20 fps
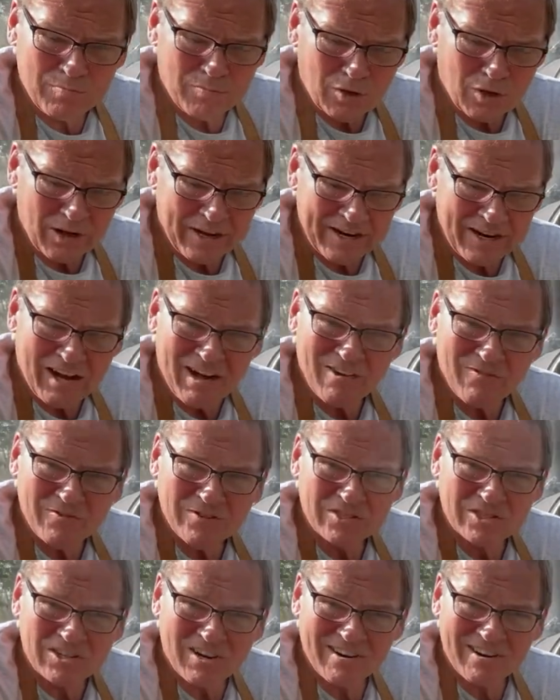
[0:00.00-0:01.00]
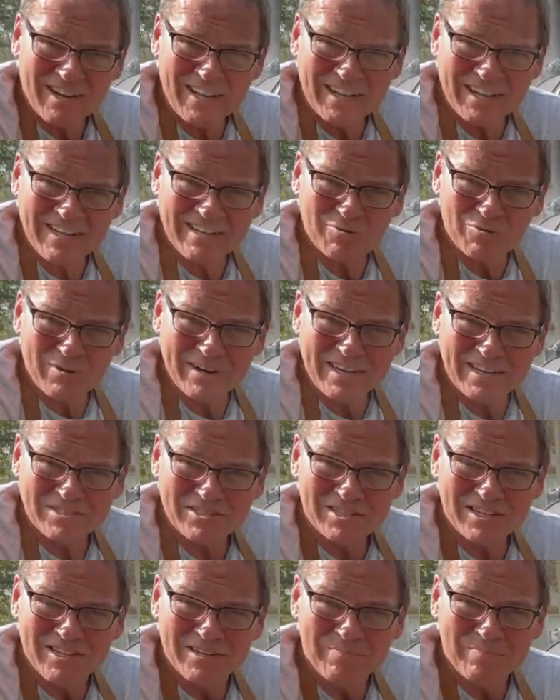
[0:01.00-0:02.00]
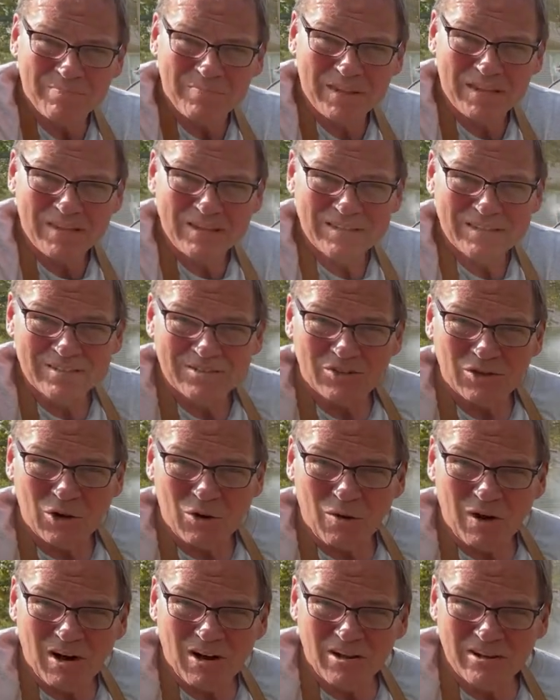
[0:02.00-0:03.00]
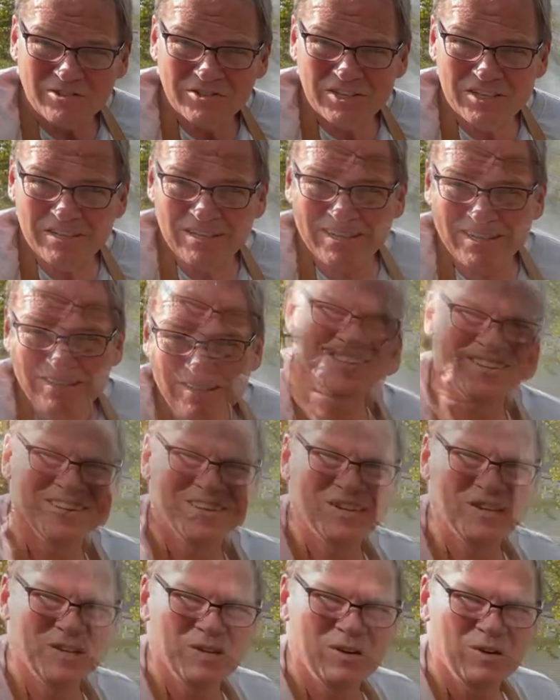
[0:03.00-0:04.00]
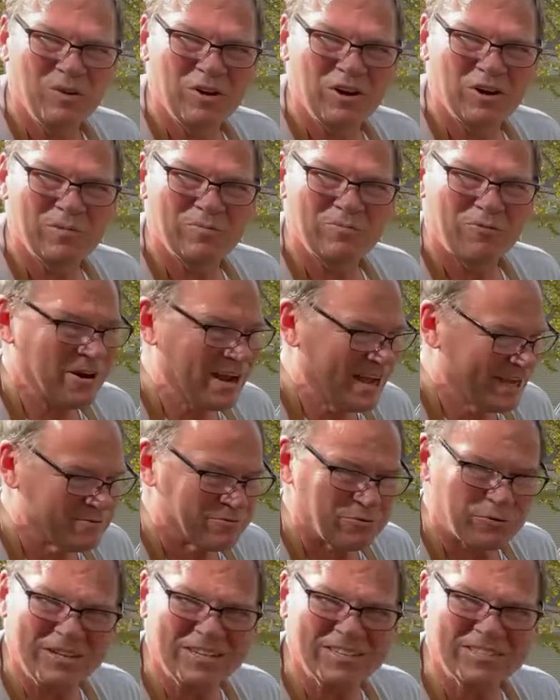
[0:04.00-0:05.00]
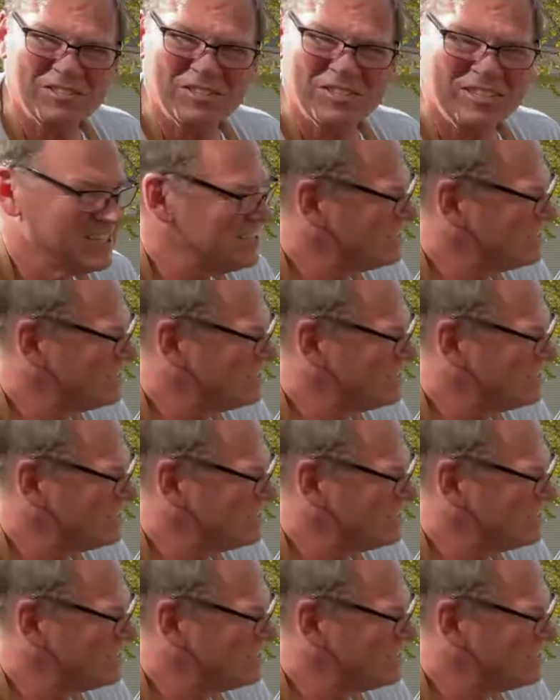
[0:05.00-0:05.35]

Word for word: pull it off and start letting it rest. So all's good. Welcome Frack friends.